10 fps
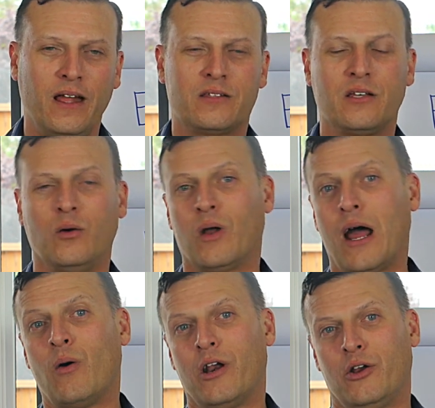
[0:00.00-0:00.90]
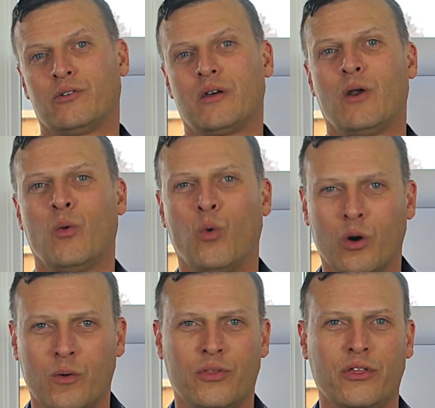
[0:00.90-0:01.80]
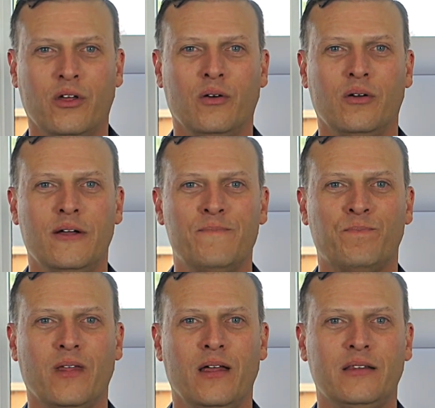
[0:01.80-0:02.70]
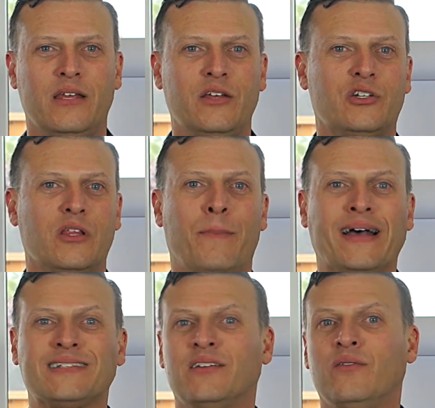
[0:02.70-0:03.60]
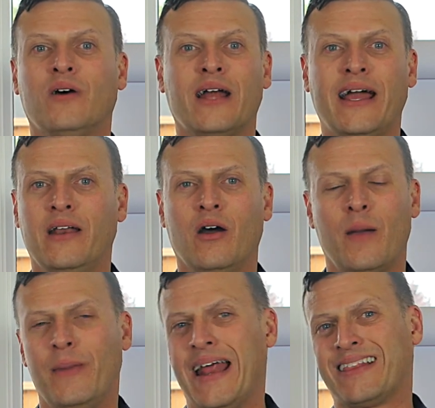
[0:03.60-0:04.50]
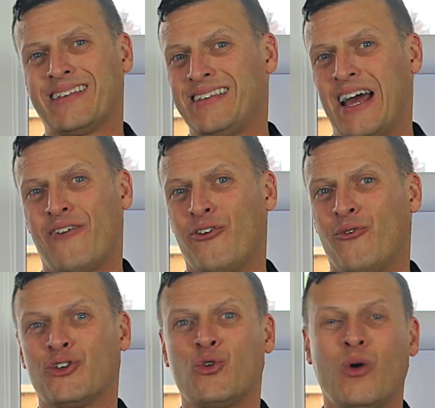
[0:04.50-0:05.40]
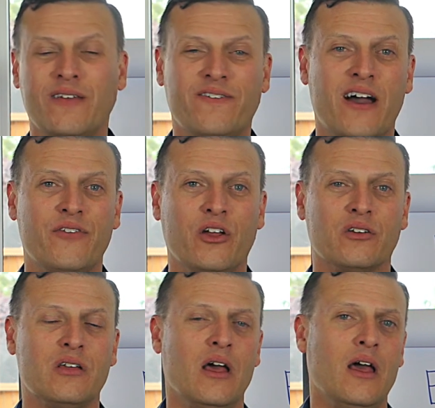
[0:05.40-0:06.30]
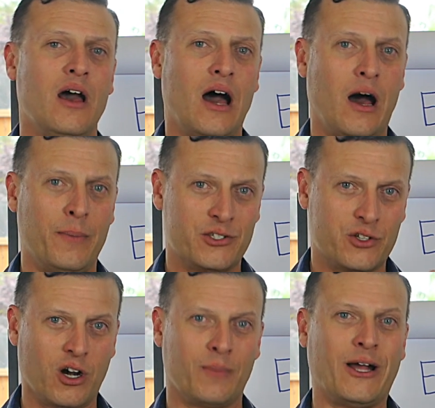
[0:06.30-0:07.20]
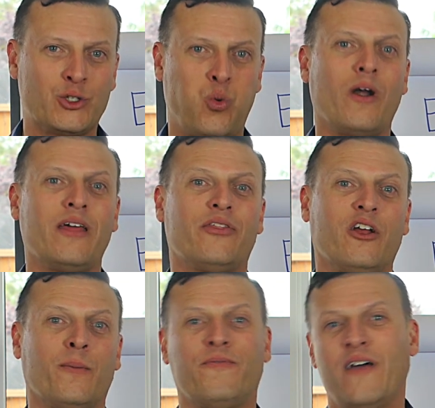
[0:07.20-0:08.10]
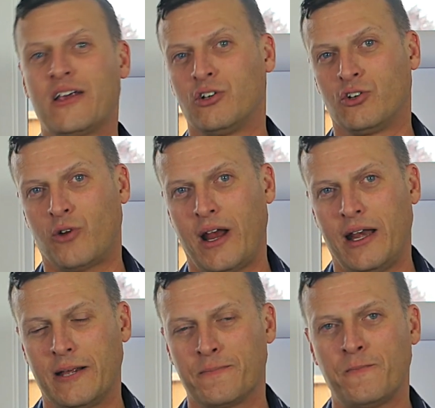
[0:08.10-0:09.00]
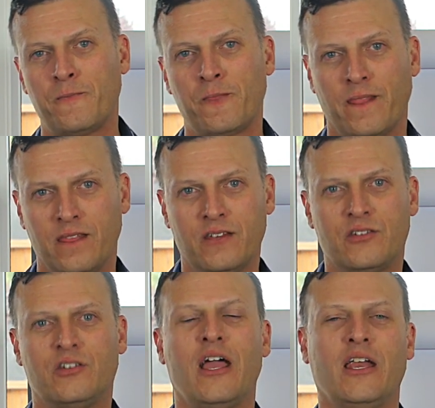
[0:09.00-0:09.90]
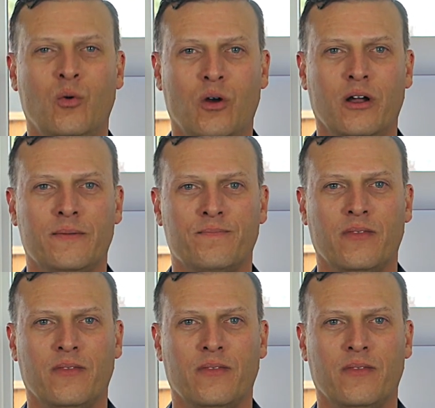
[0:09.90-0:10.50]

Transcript: And so what I want to do is I want to work with you, teach you the best of what I know. I've been at this now for over 25 years. I'll be starting my 20th year of professional training this January.